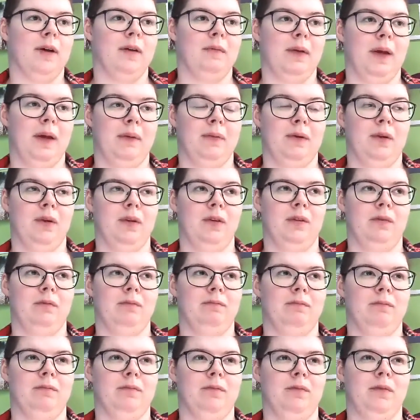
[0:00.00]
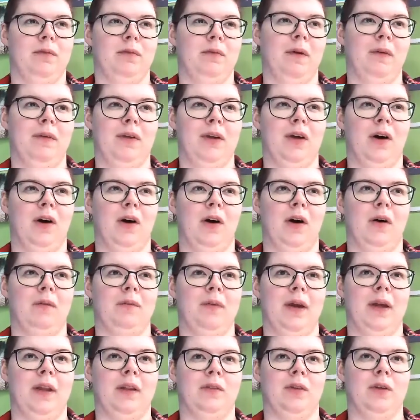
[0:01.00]
People maybe not
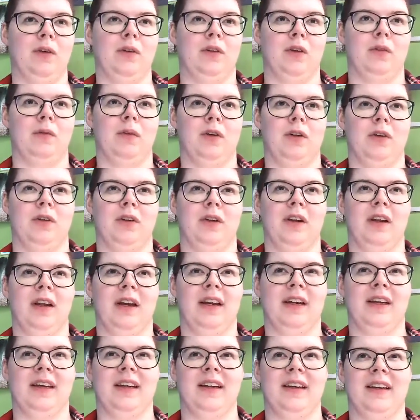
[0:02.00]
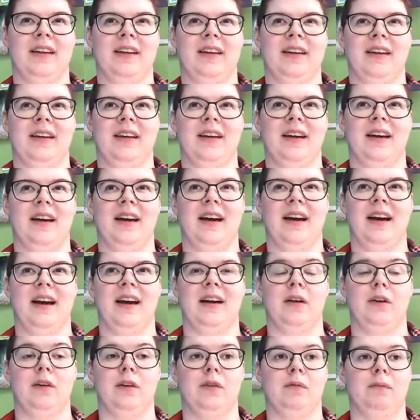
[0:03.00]
obeying the rules as much as you'd like.
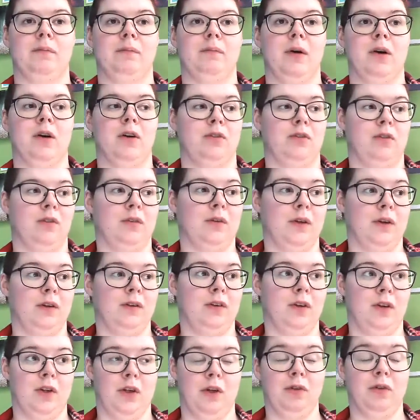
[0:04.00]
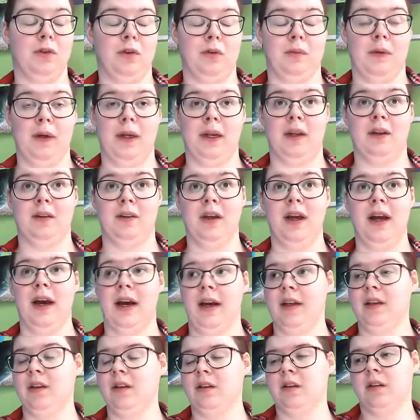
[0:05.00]
And because we've been so used to being
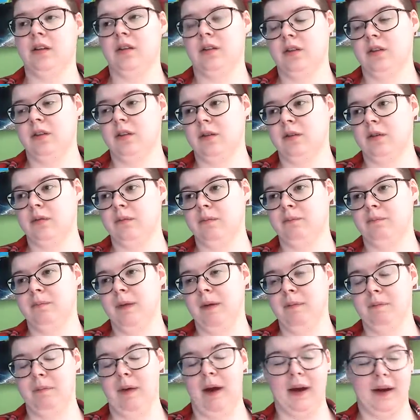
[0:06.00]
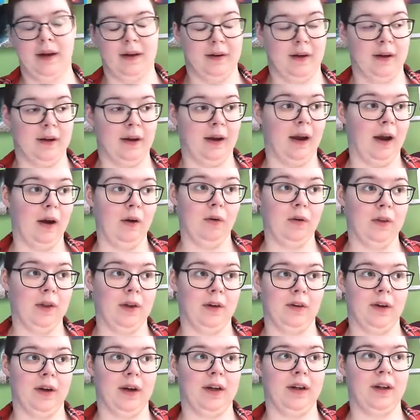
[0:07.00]
inside, being back out
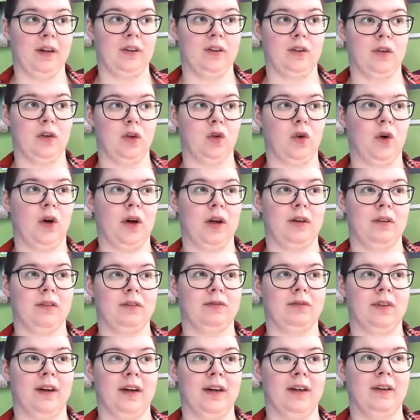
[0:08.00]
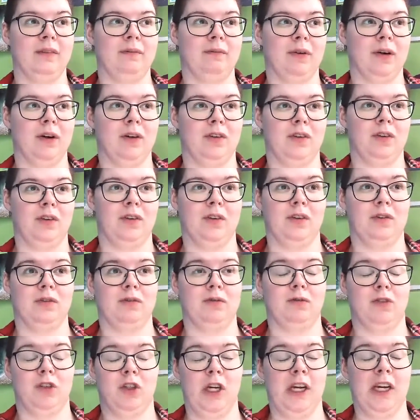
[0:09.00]
there again, it's quite frightening because it's a
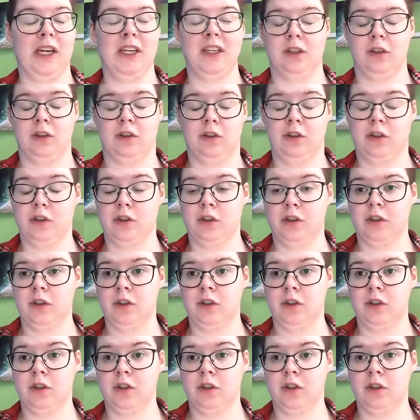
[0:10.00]
change.